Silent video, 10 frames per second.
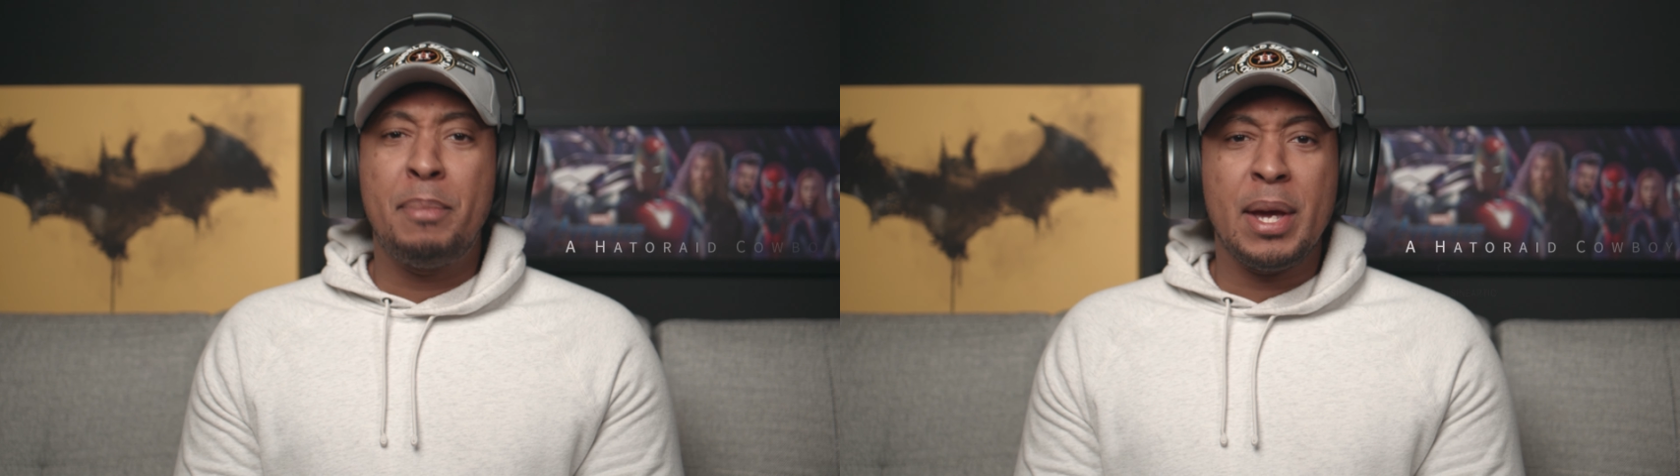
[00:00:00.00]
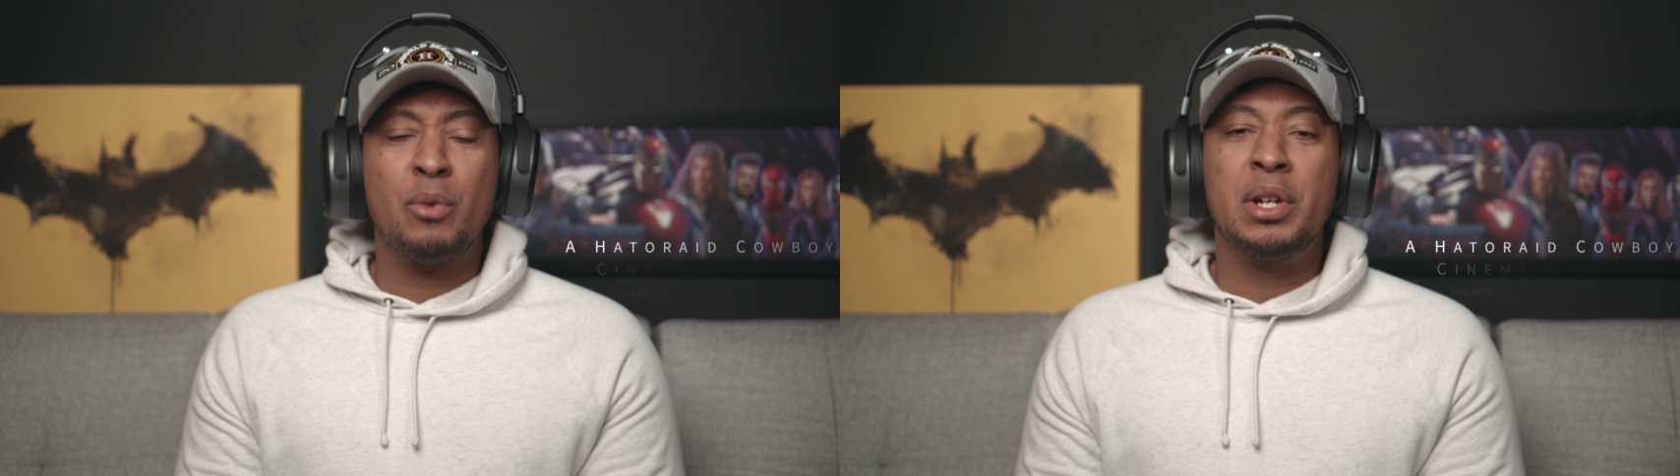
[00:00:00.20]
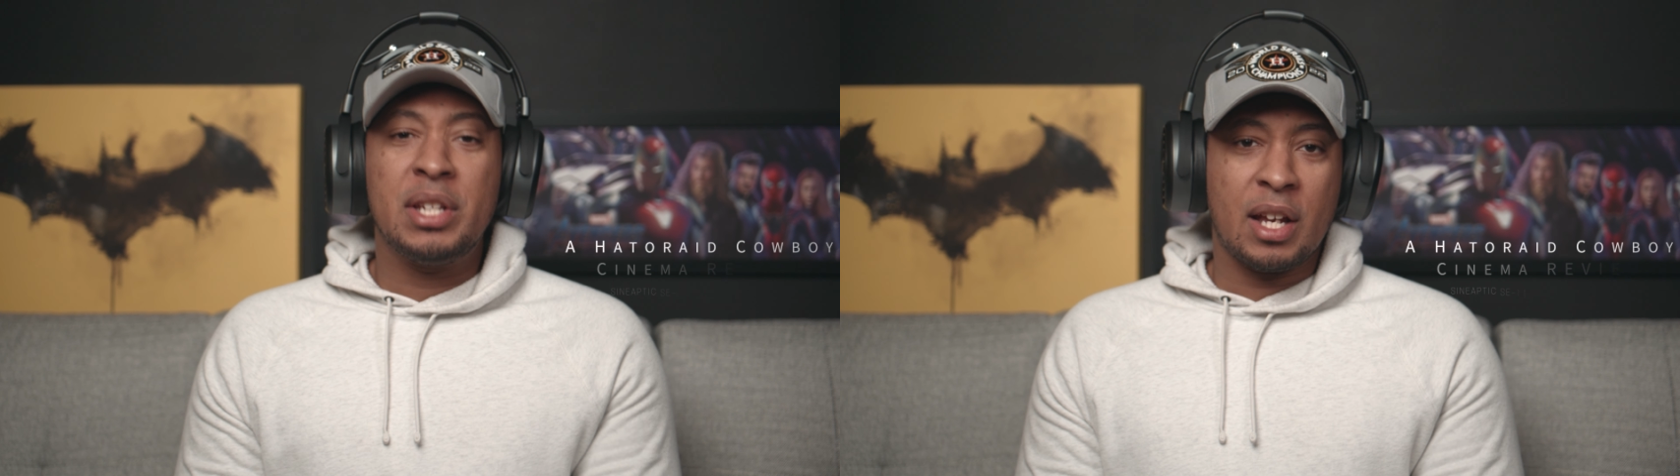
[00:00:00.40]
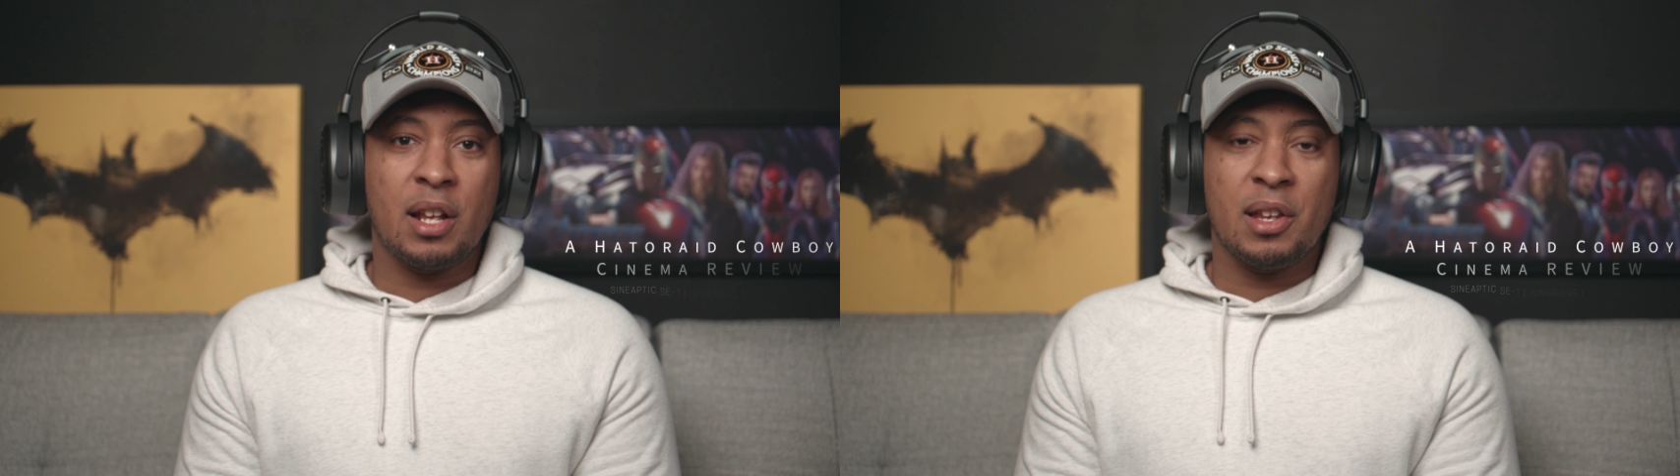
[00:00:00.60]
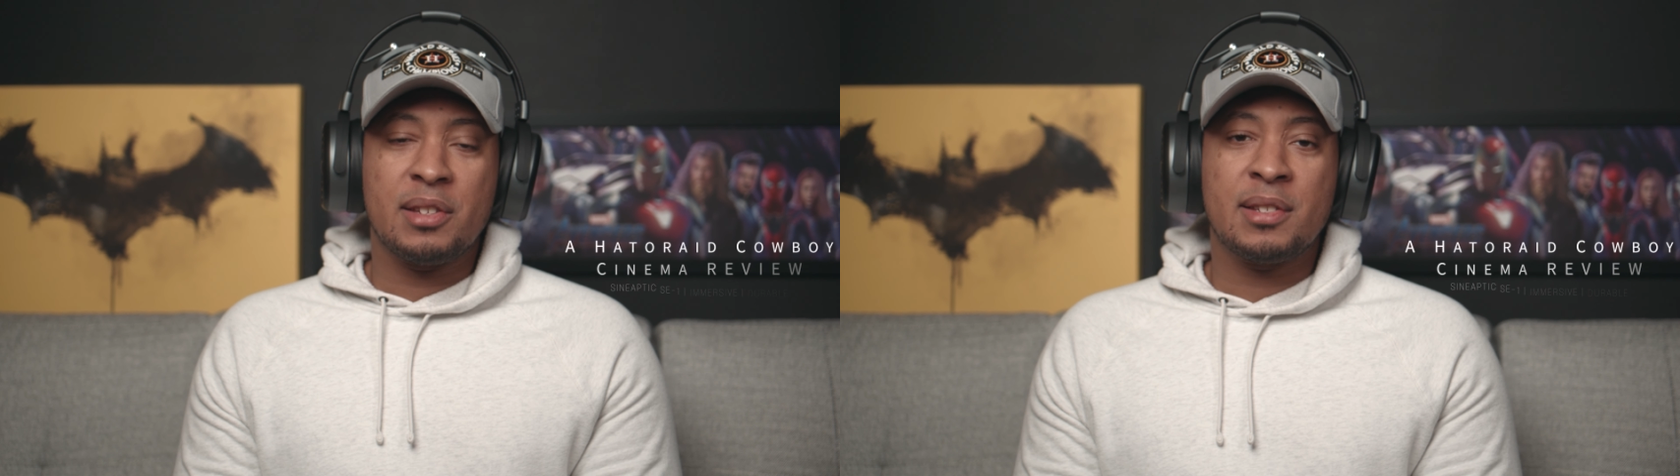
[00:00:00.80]
bit
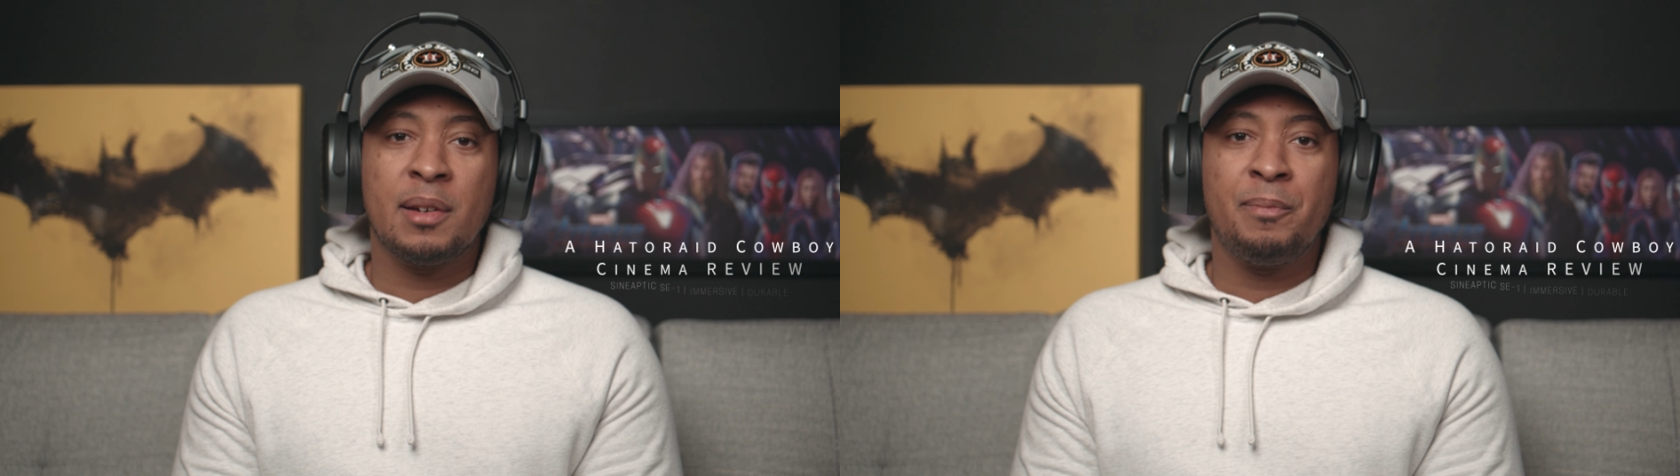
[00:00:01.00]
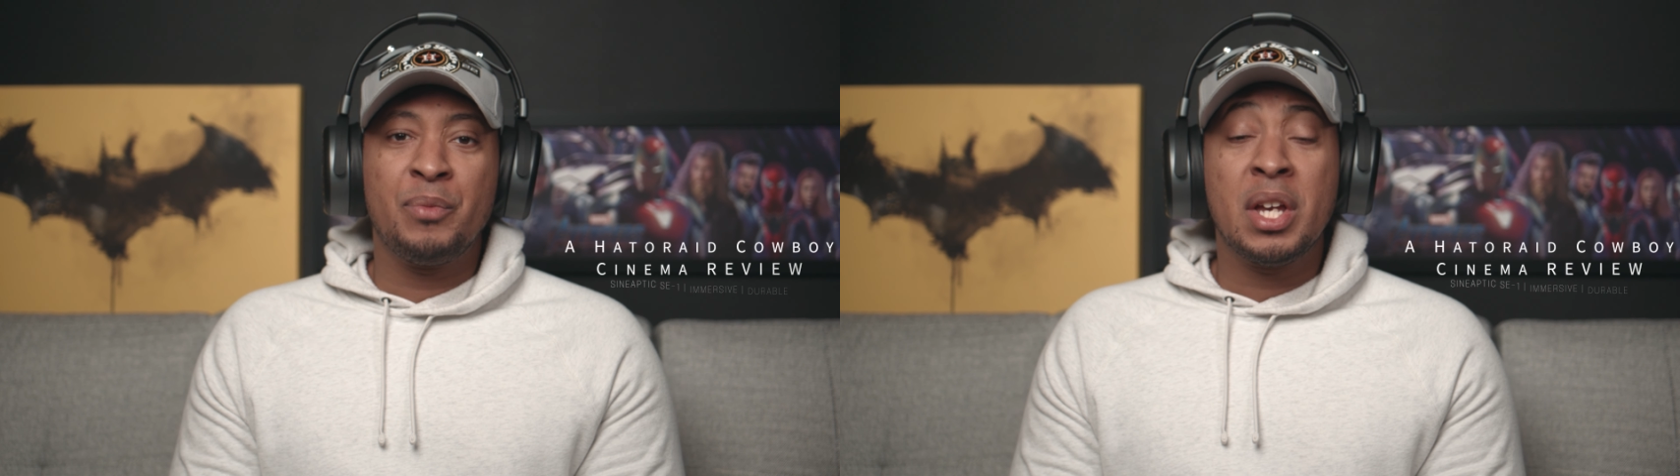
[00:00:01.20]
ridiculous.